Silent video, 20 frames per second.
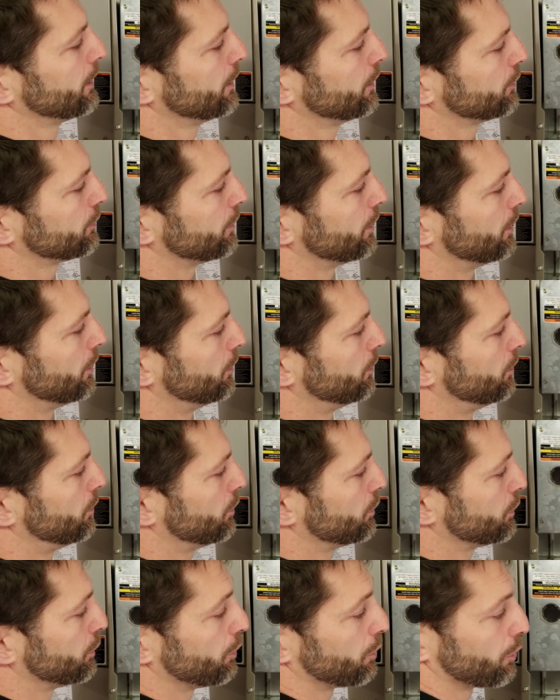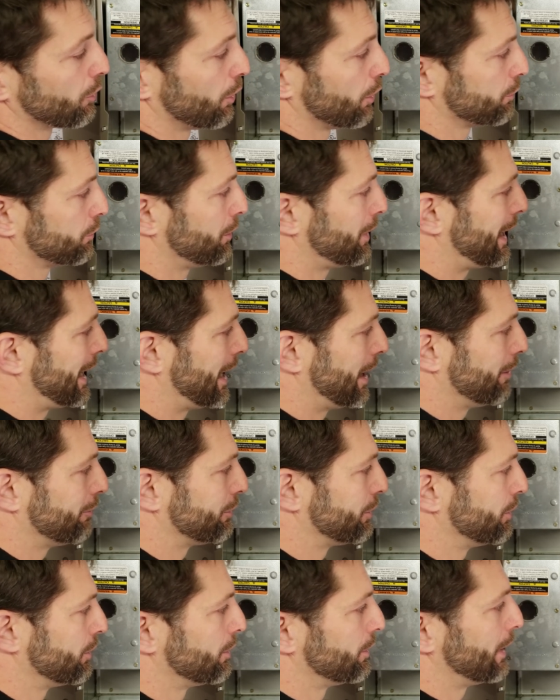So you could also have
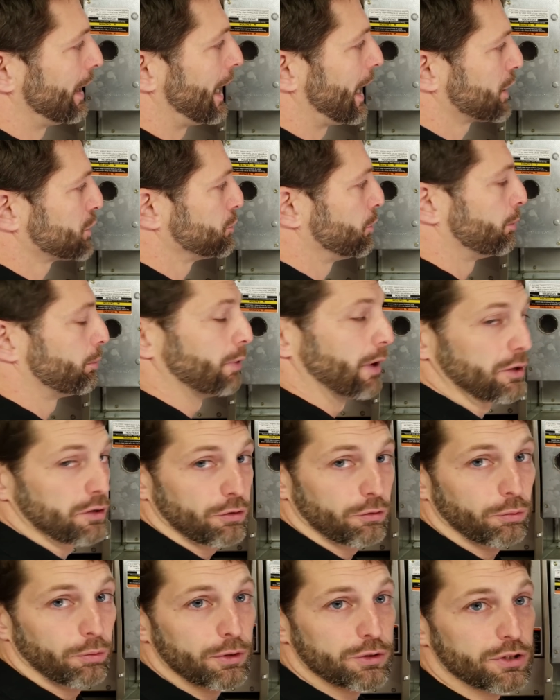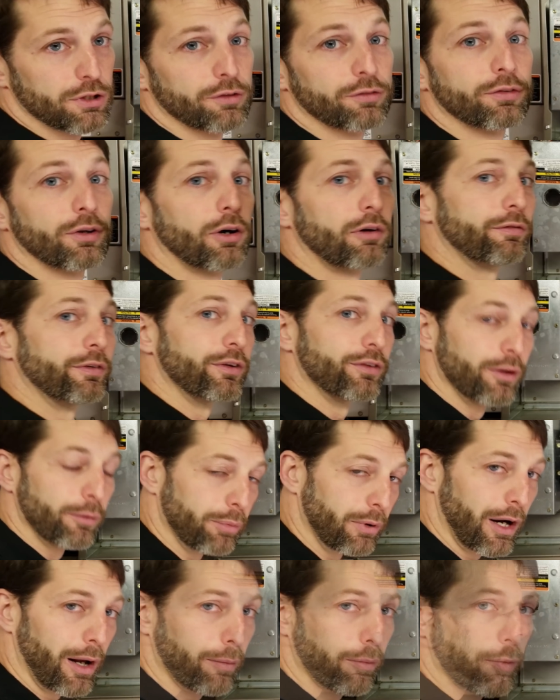your actual pressure switch itself is the
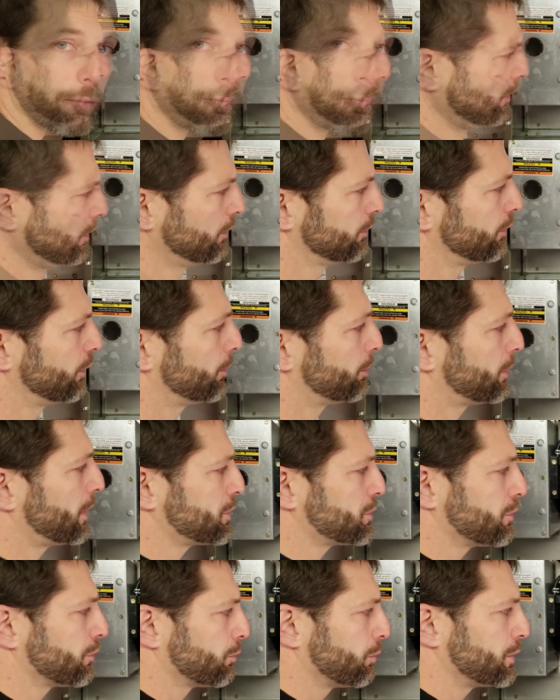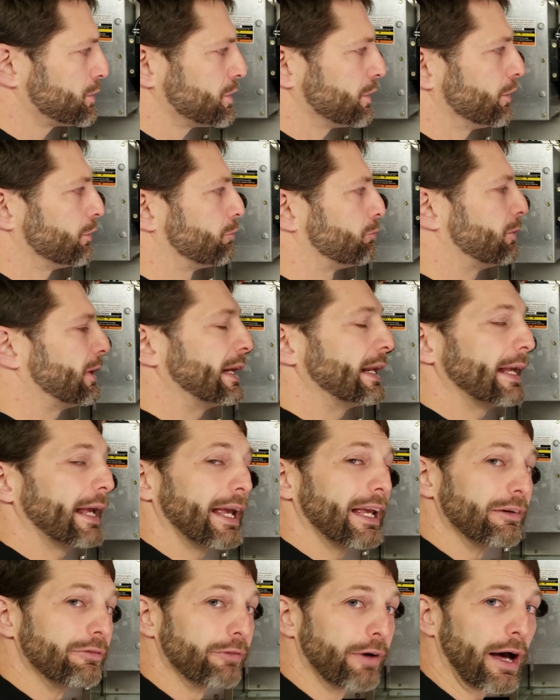problem. So the pressure switch is reading
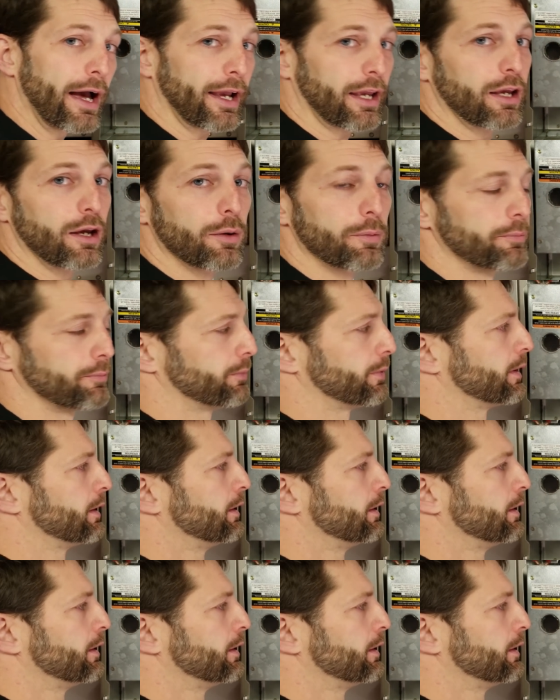a vacuum.